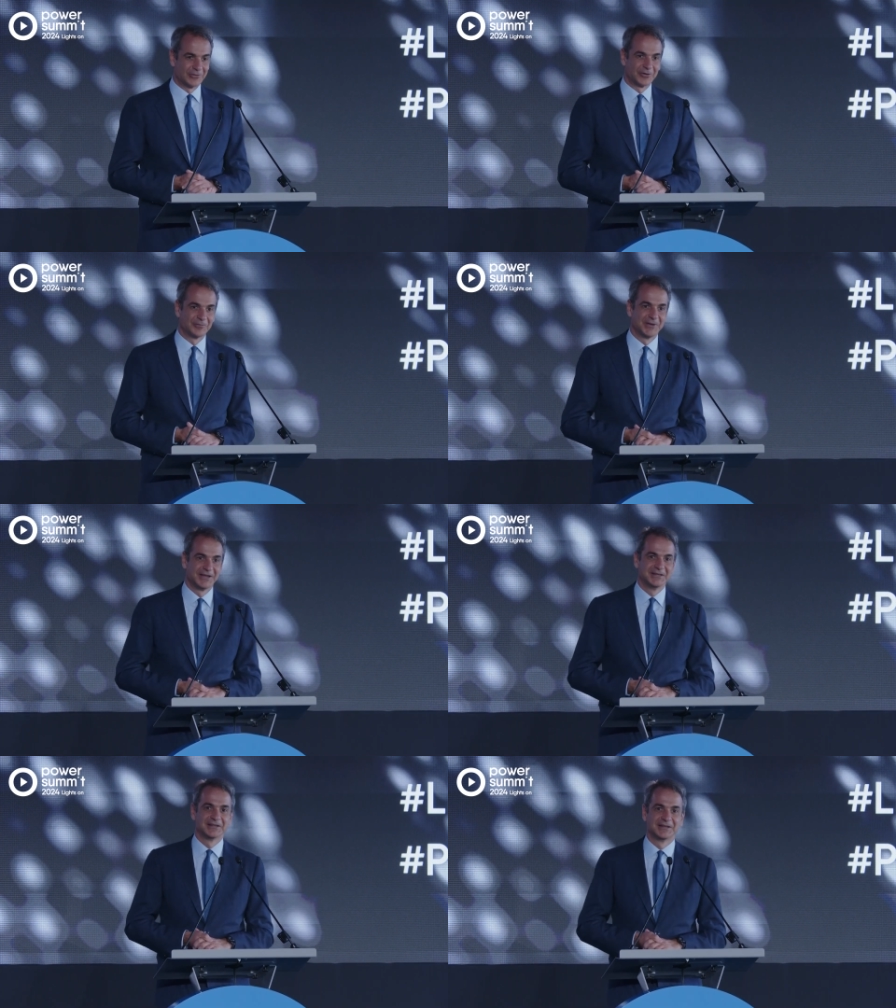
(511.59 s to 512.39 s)
our
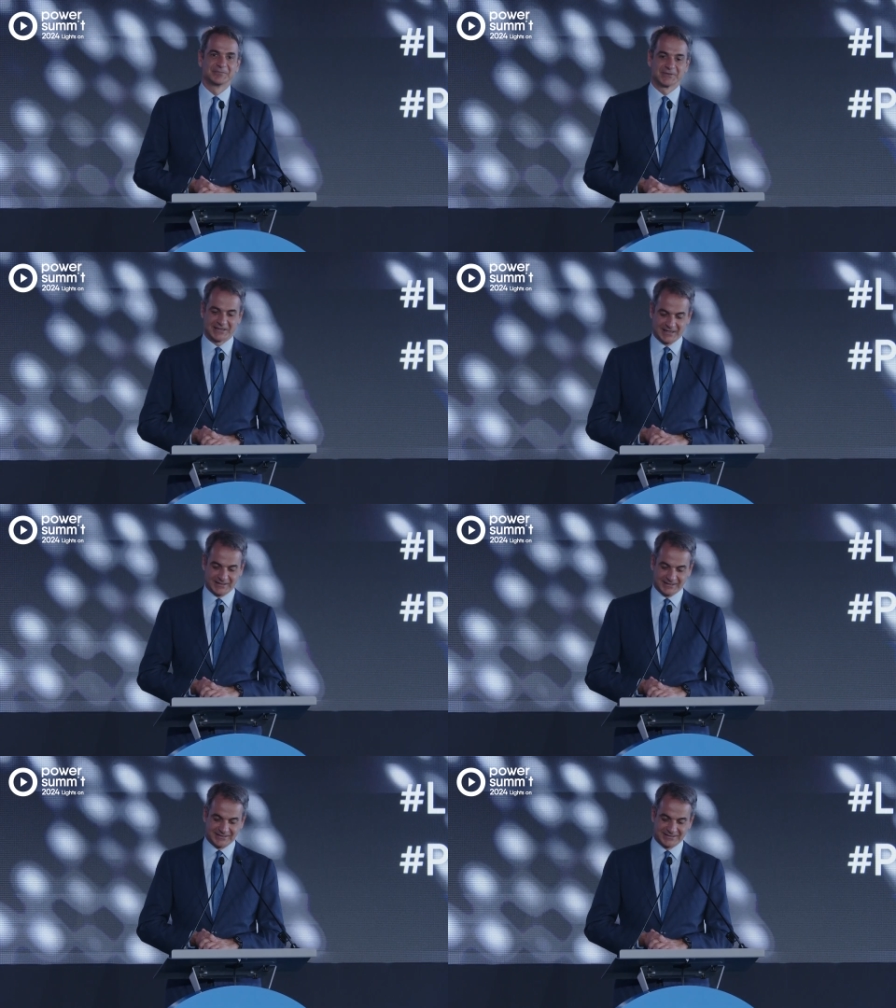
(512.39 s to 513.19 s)
main
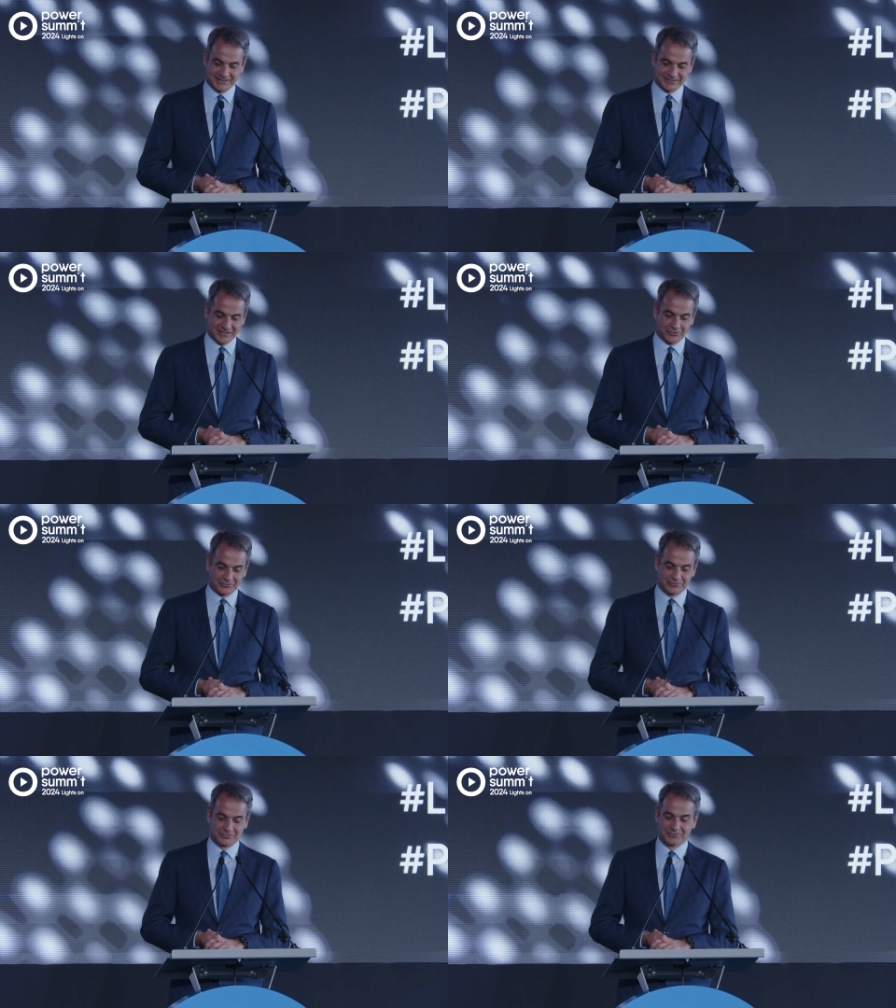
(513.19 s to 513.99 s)
headache is how
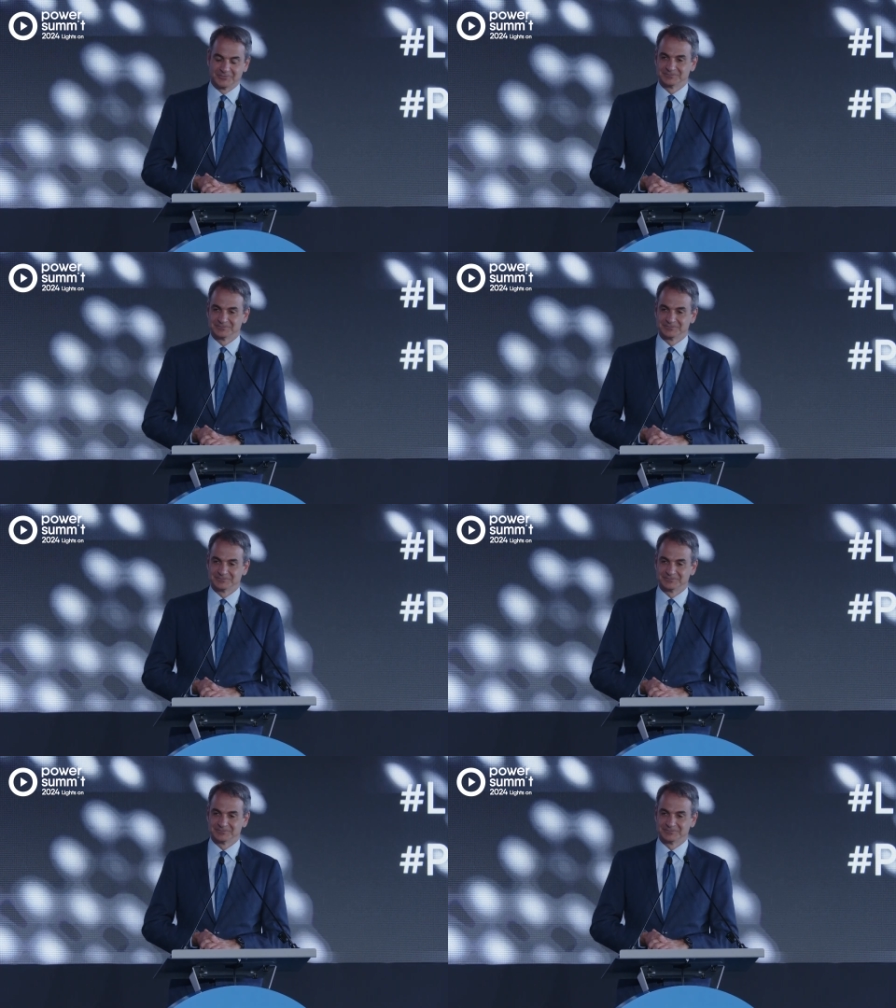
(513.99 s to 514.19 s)
to